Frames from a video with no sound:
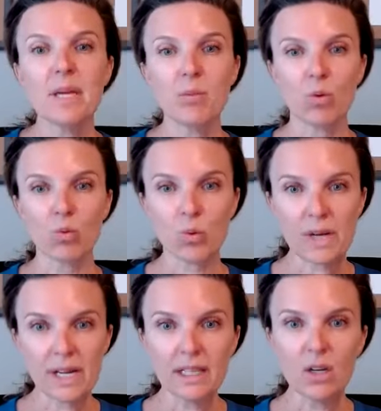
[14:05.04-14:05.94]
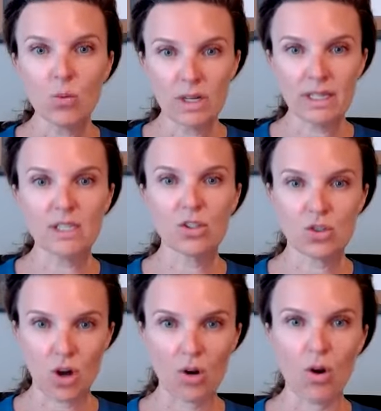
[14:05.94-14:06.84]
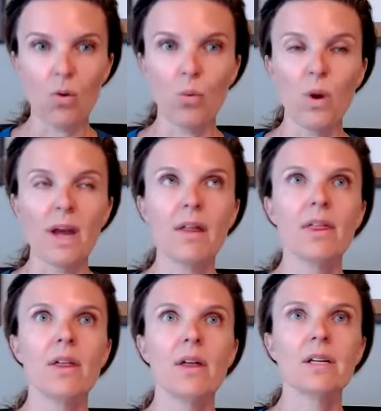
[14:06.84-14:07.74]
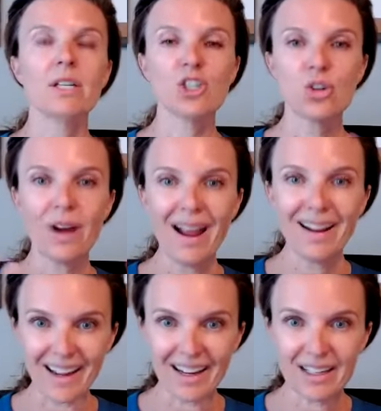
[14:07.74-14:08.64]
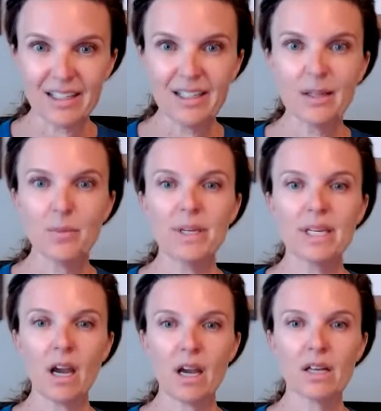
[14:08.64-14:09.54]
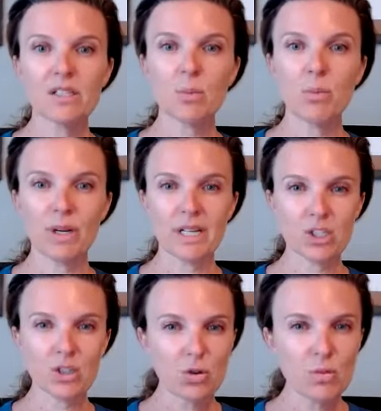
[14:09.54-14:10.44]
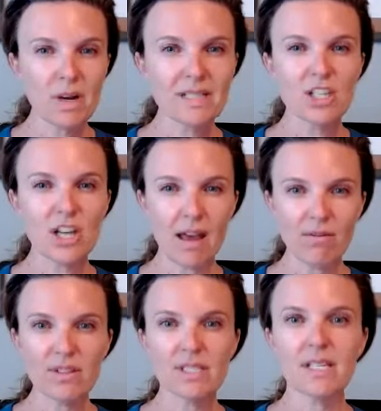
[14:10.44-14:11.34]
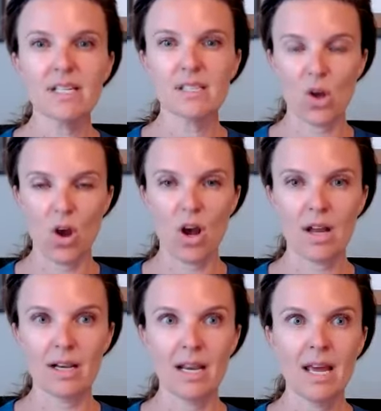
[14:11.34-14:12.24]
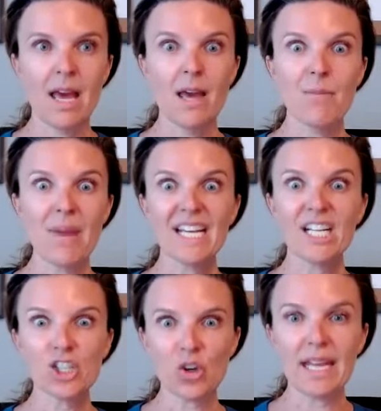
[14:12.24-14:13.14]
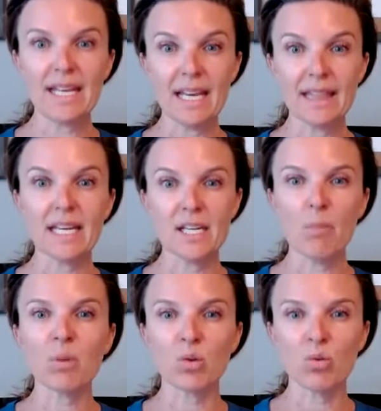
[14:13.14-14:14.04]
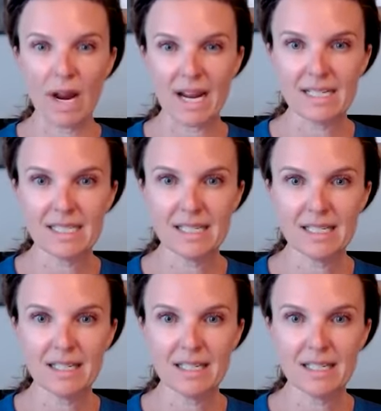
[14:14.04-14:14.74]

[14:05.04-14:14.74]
that people really, really struggle with tracking because they're putting too much emphasis on making sure they get the number right.